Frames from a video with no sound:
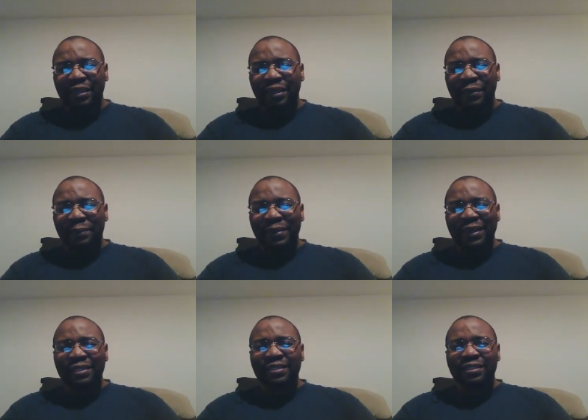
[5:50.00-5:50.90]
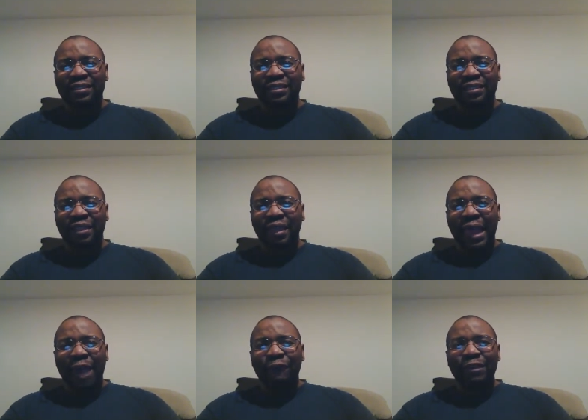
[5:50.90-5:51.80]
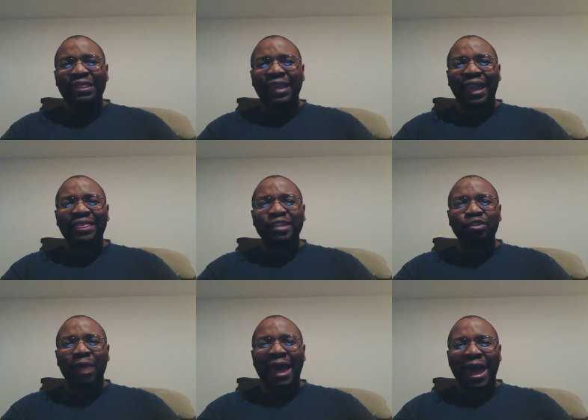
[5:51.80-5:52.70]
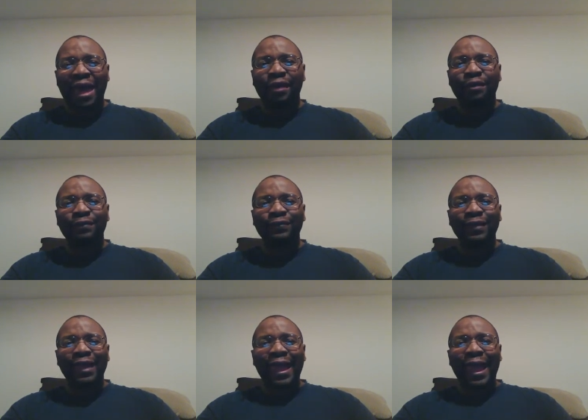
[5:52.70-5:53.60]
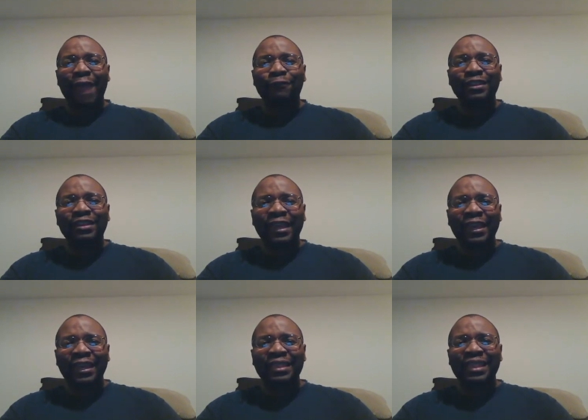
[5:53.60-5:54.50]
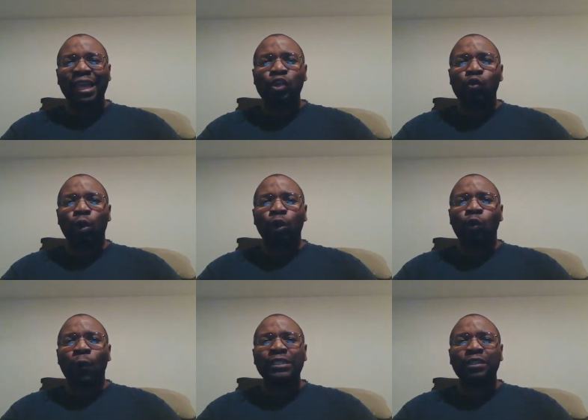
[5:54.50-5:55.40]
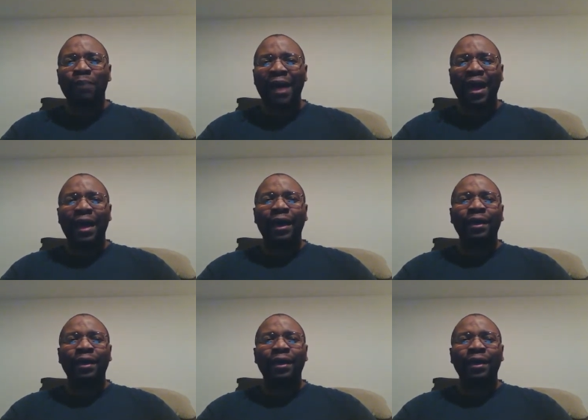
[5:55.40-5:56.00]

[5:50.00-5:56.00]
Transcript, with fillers: But everything that you have everything that you are going to buy,